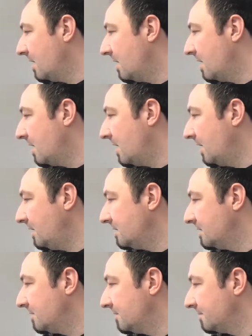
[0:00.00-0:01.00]
height.
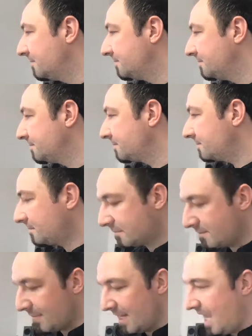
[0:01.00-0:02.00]

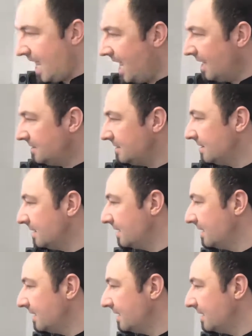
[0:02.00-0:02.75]
And